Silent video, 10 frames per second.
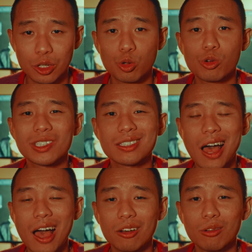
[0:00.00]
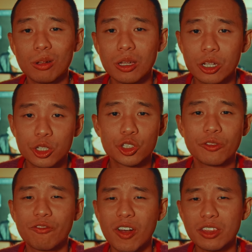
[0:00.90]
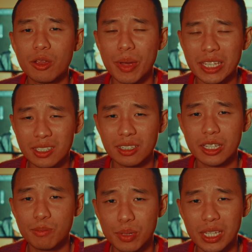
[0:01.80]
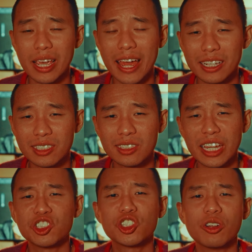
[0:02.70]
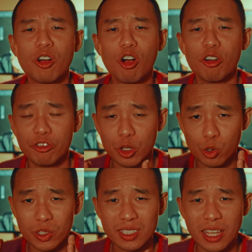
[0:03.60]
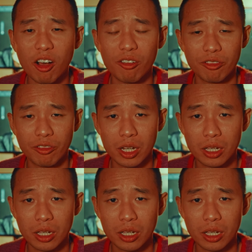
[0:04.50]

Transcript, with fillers: Your style should fundamentally be an extension of yourself.